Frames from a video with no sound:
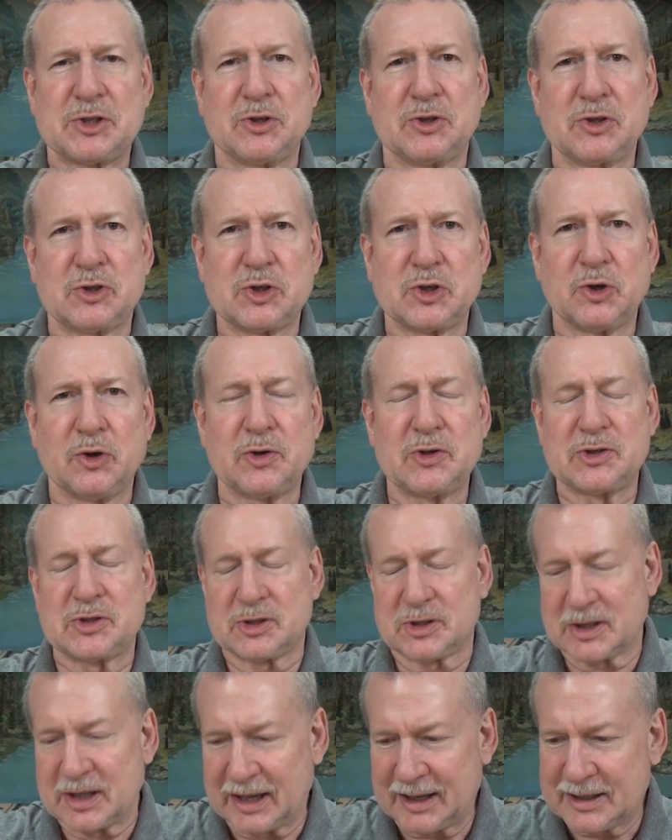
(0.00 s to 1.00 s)
to the church
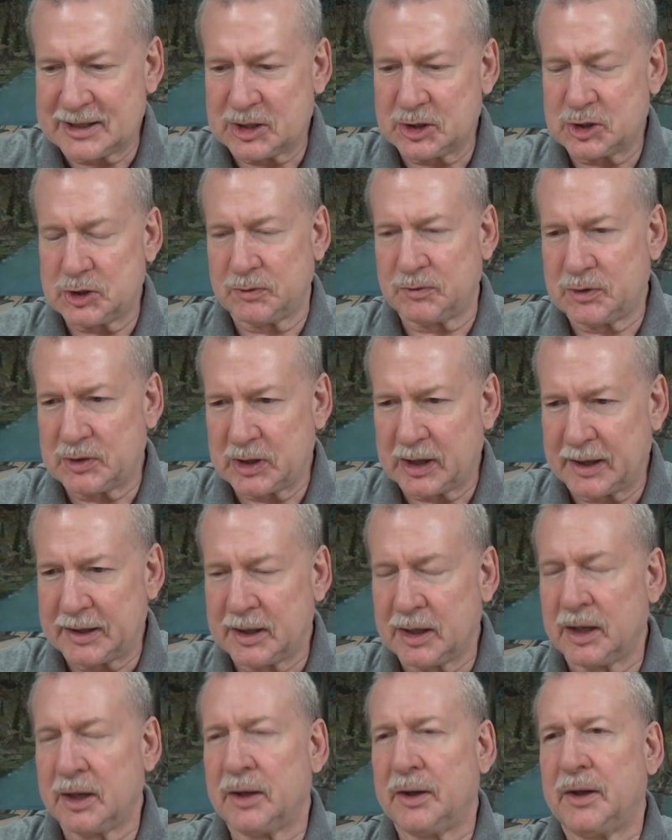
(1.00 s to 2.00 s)
things that you've done,
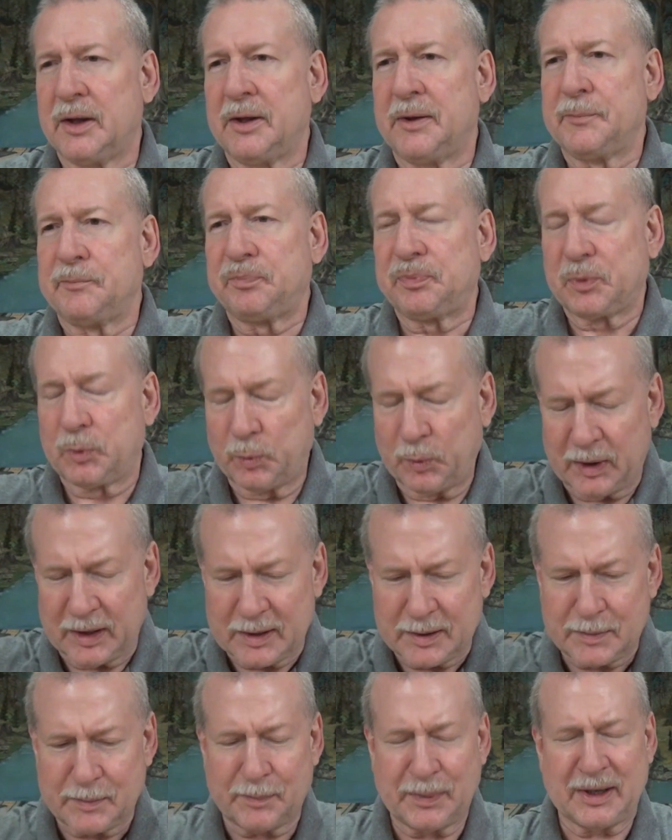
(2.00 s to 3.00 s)
when
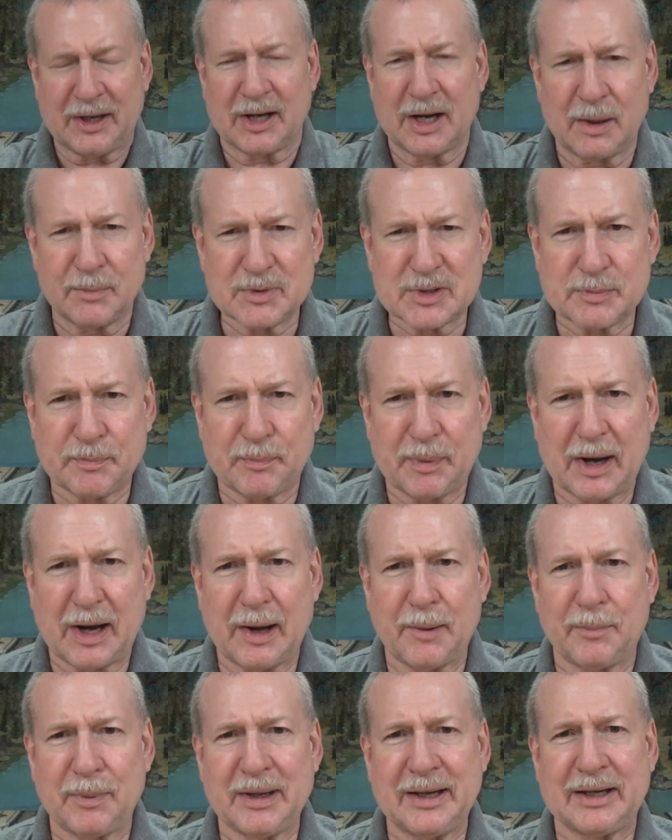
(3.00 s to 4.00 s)
it becomes
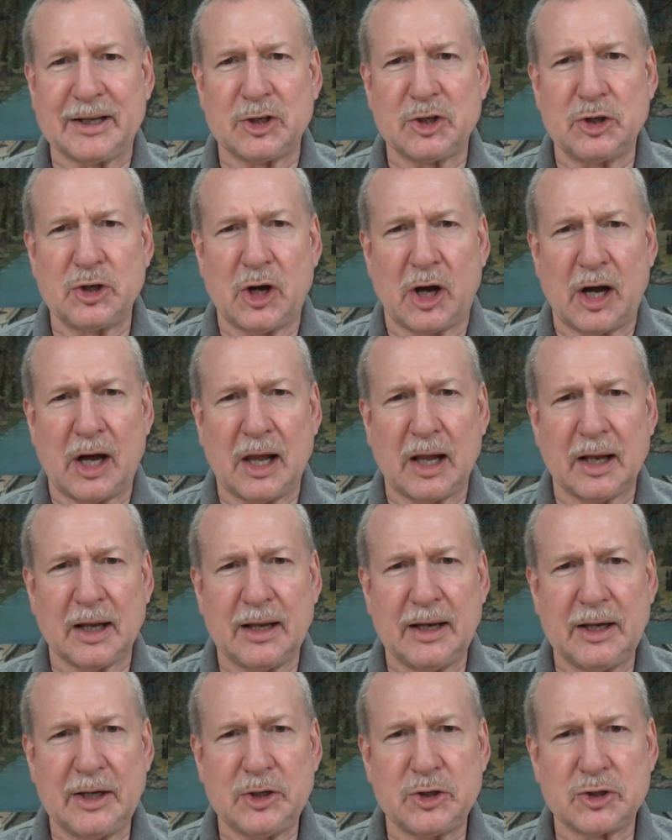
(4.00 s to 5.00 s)
public
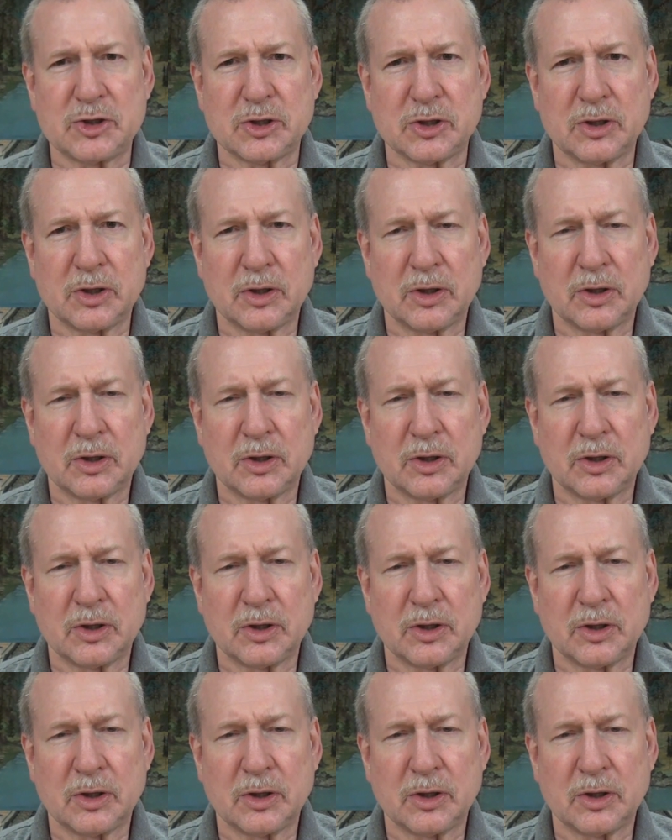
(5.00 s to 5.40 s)
knowledge,